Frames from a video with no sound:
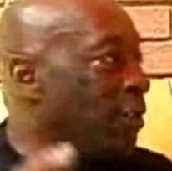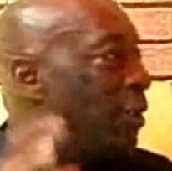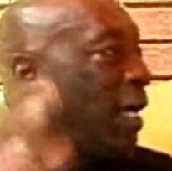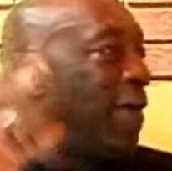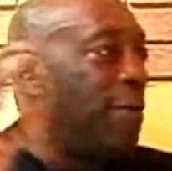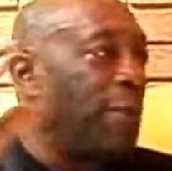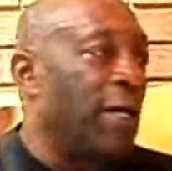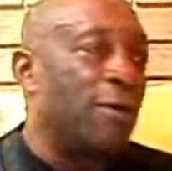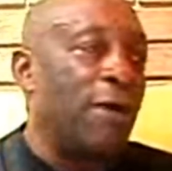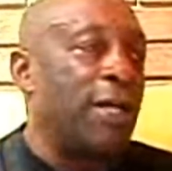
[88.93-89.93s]
You could have a
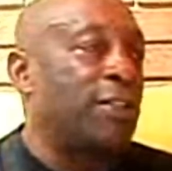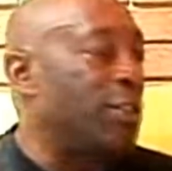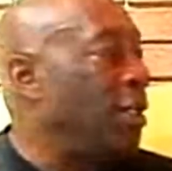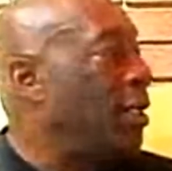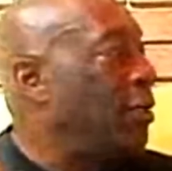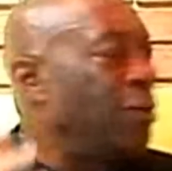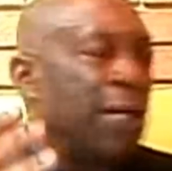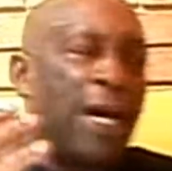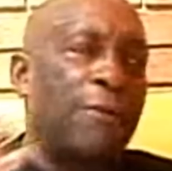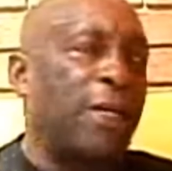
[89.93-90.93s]
better arranger, you
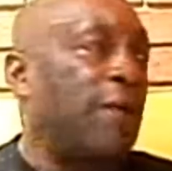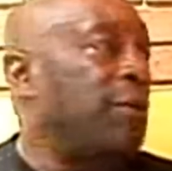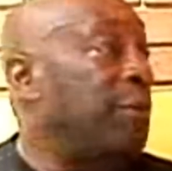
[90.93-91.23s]
could have whatever,